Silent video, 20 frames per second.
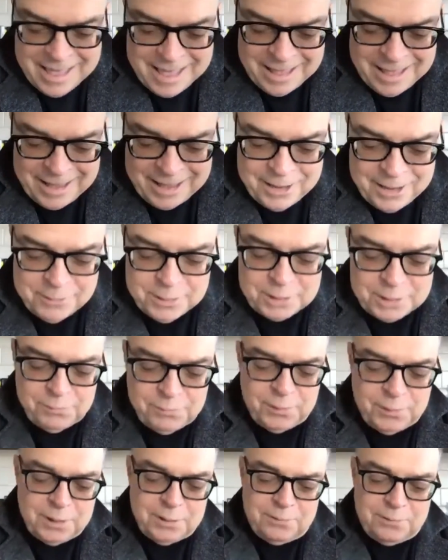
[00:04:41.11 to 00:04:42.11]
he was
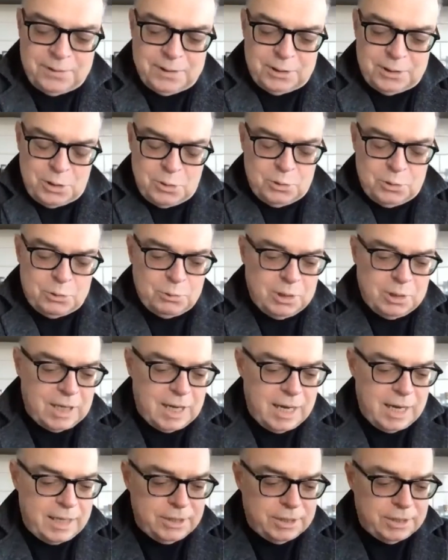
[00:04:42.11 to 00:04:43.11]
full of his usual
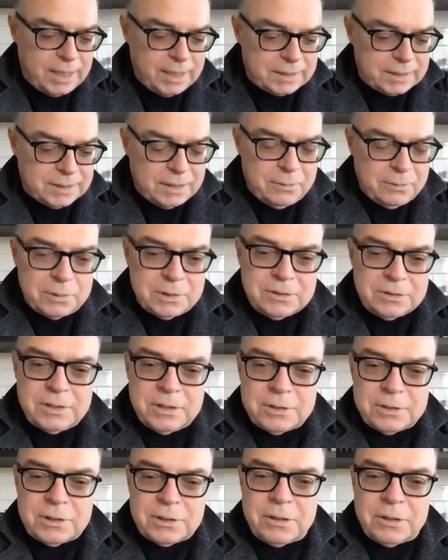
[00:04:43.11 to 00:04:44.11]
hijinks, and it
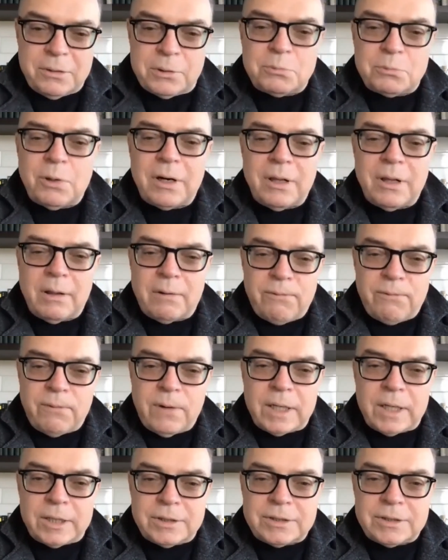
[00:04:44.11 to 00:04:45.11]
was one of the
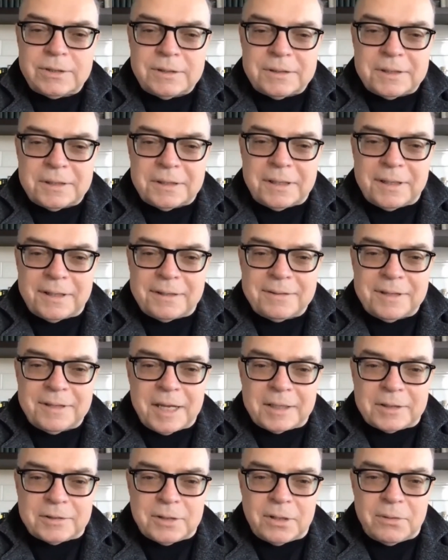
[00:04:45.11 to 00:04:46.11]
funnest
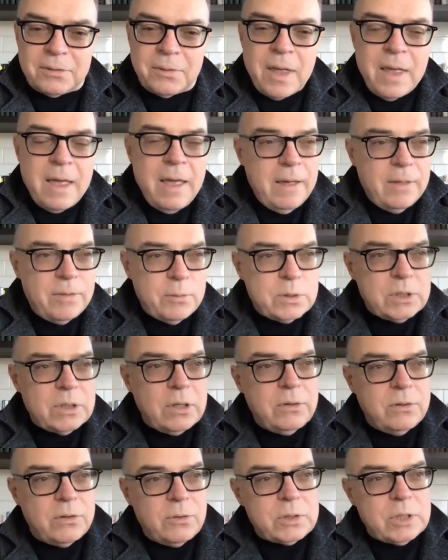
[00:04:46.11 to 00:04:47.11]
things. And there was
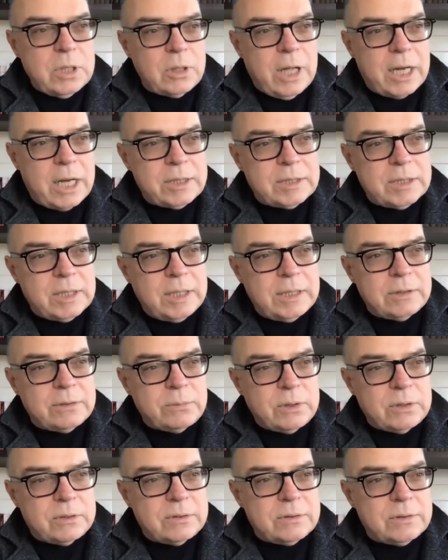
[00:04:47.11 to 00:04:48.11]
a lot of scenes
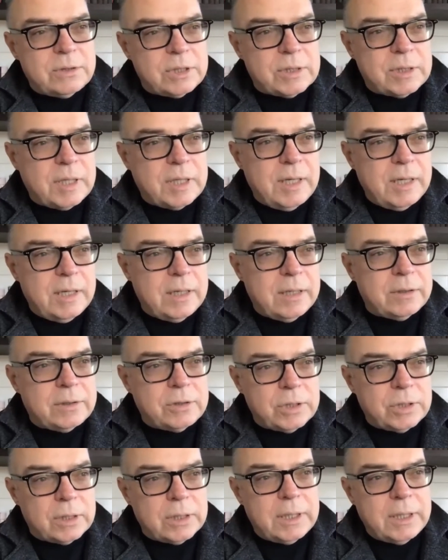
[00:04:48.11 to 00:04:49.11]
with just he and
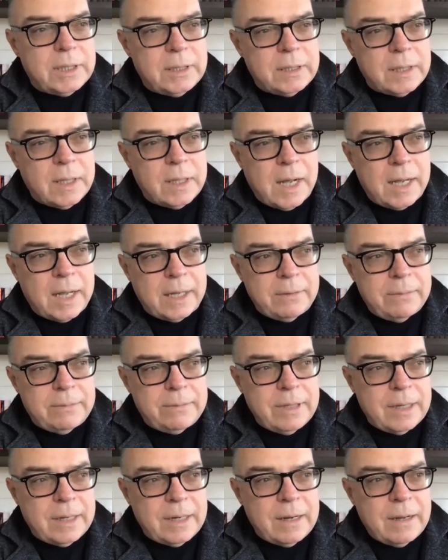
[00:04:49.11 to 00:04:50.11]
Jillian and I,
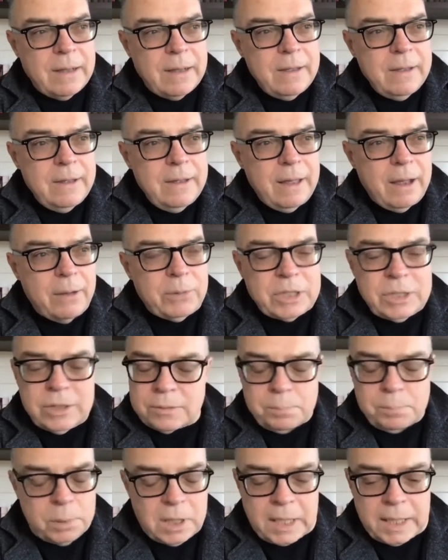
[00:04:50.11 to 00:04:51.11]
and we
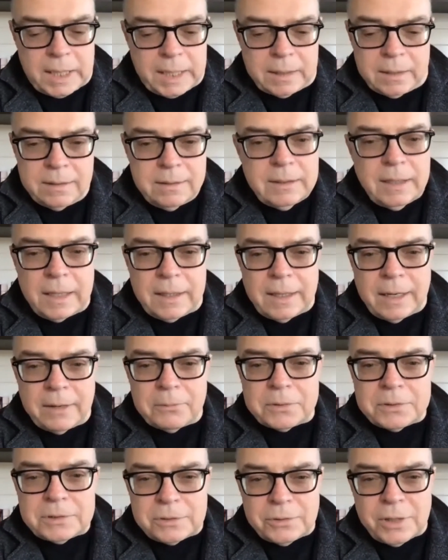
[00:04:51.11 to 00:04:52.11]
just played, and
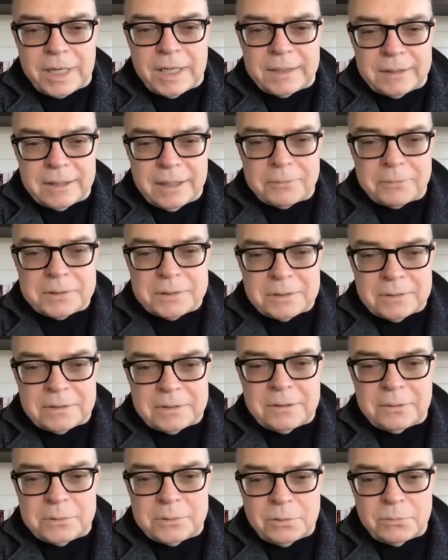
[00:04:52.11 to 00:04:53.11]
that was great. That was
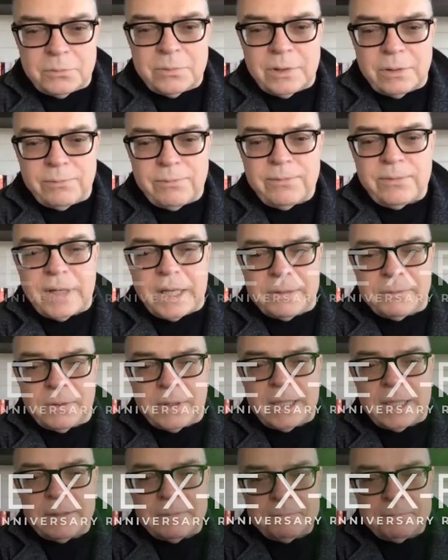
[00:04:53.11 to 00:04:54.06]
a real fun one.